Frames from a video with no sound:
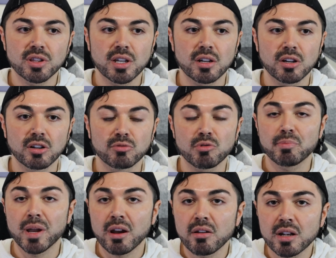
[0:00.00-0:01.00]
They're
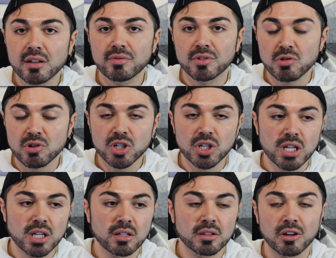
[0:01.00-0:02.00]
reparative, nourishing.